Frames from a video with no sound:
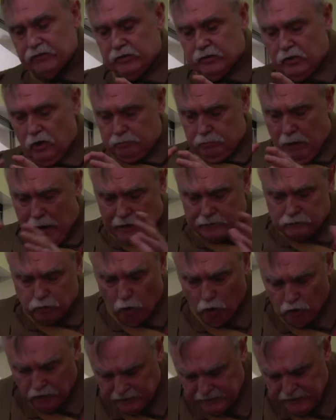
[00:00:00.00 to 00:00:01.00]
they packed
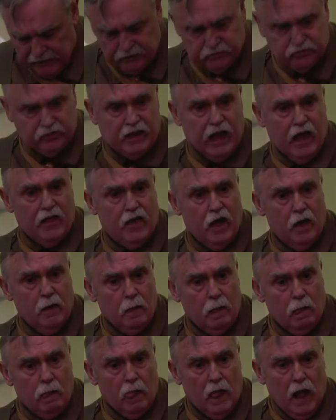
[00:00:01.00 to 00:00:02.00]
all the kit
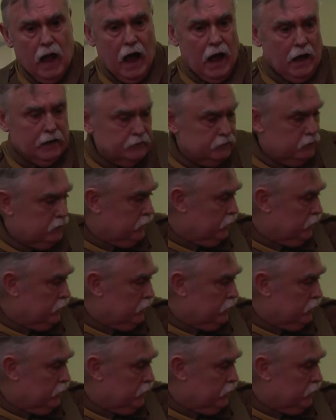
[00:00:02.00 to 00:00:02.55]
together and